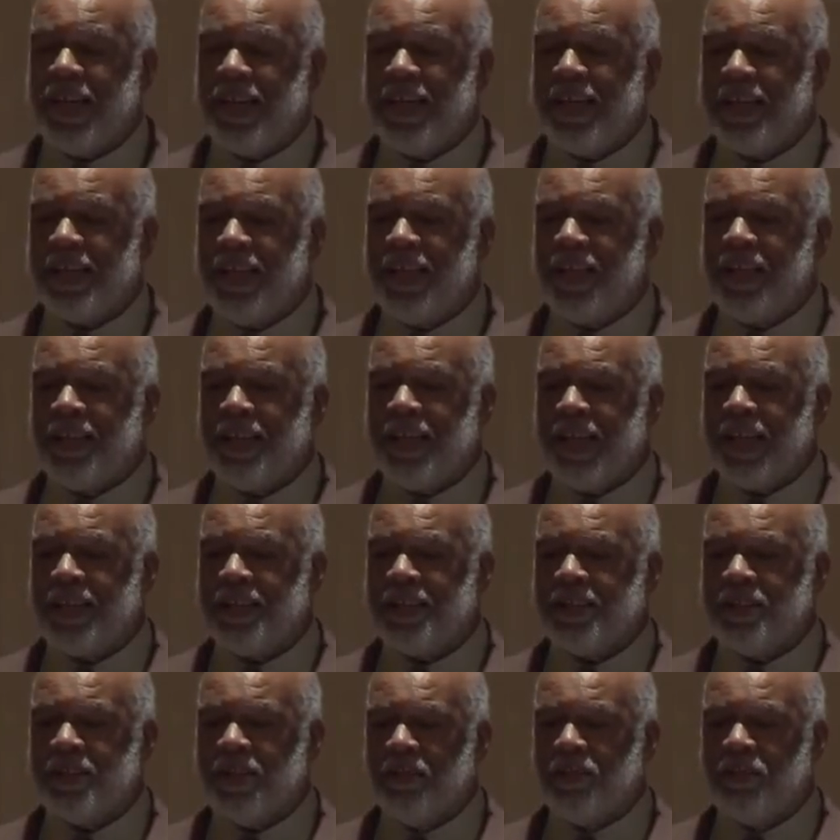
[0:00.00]

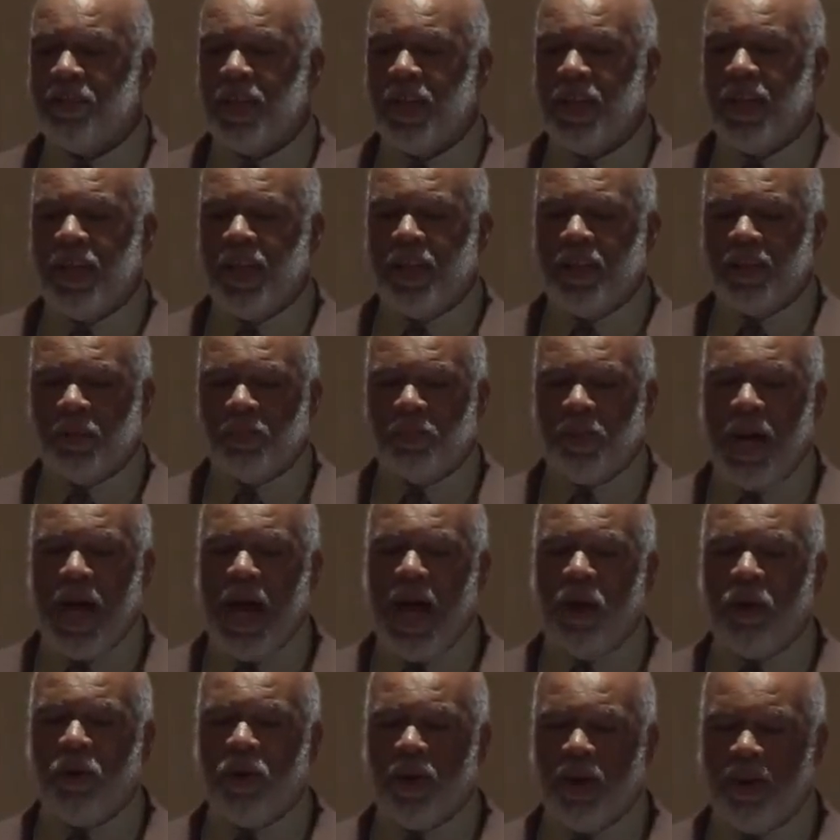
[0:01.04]
indications of the
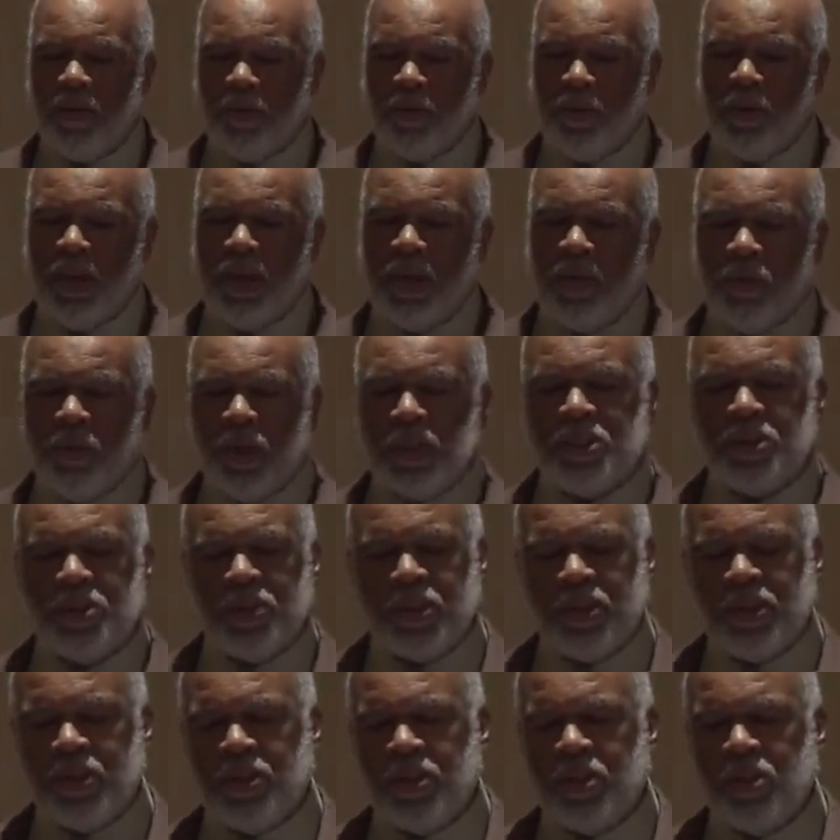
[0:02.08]
power of one and what you
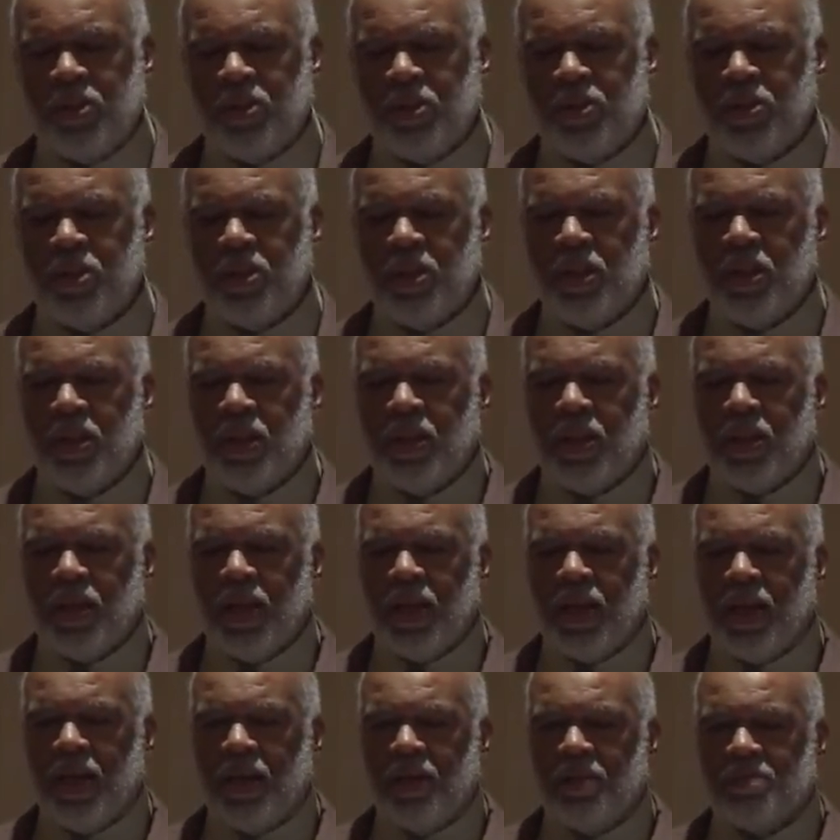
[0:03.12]
can do.
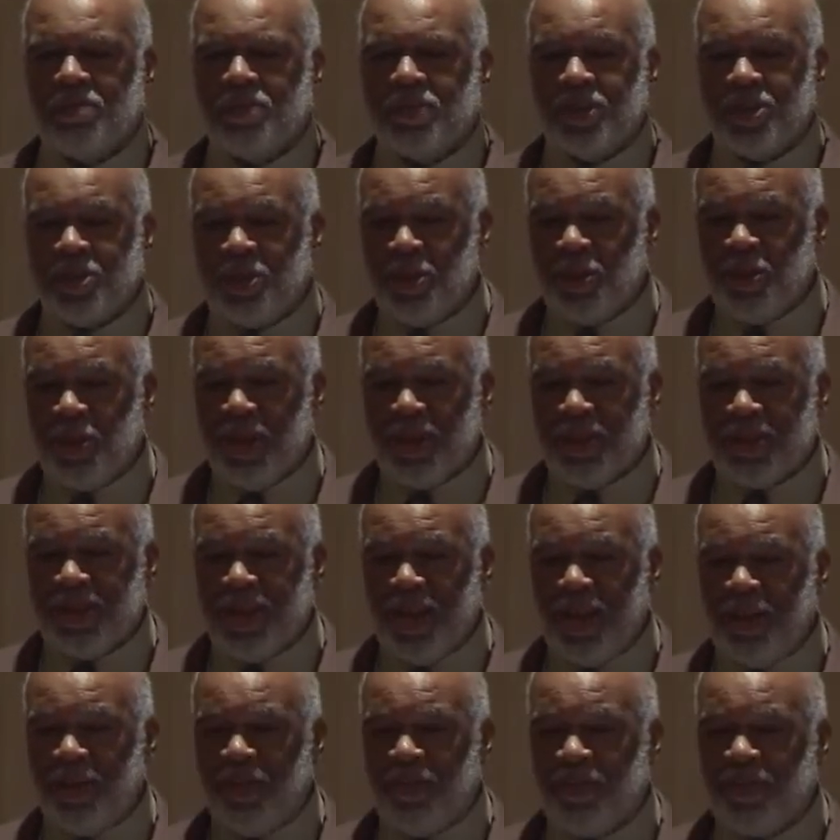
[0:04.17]
Sue
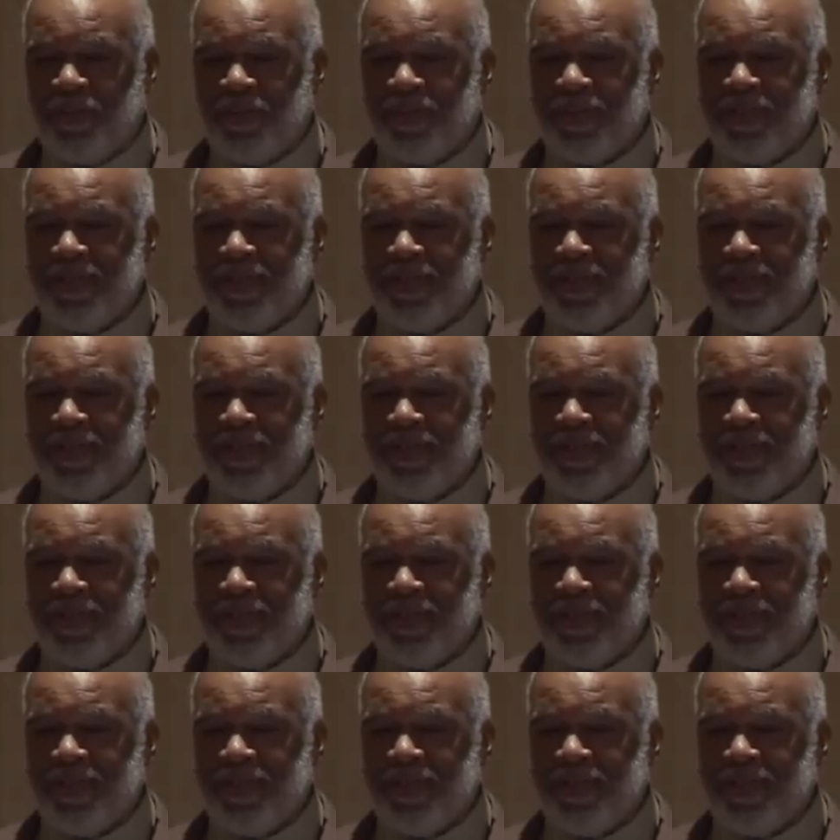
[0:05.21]
herself,